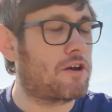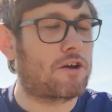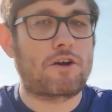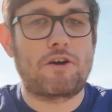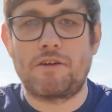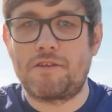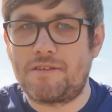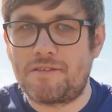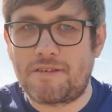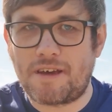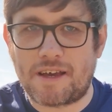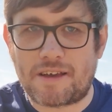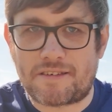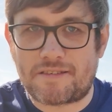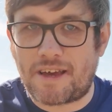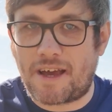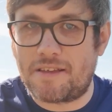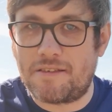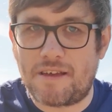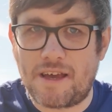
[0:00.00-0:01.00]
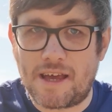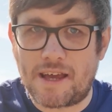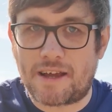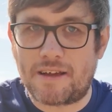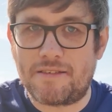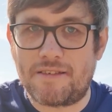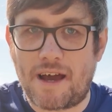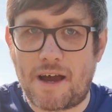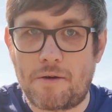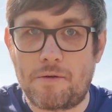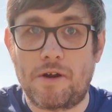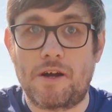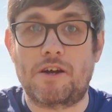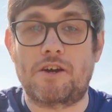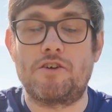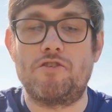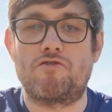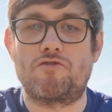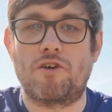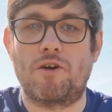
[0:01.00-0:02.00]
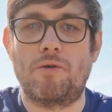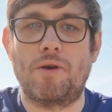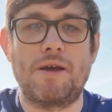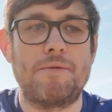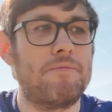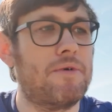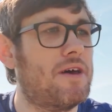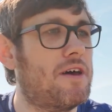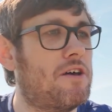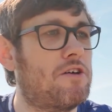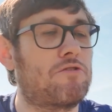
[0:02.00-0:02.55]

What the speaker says: couldn't take Sandhagen down and control him.